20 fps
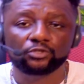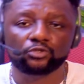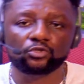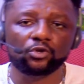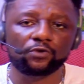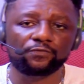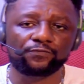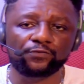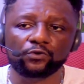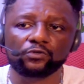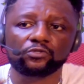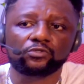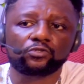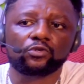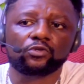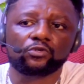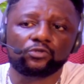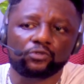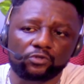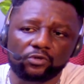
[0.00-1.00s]
to your phone,
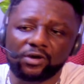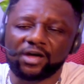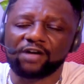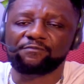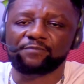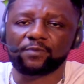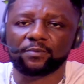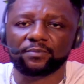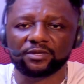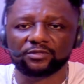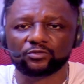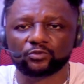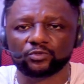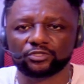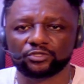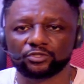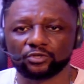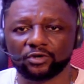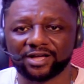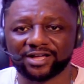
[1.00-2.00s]
so you don't have problems
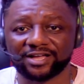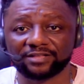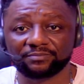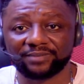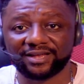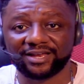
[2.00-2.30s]
with your account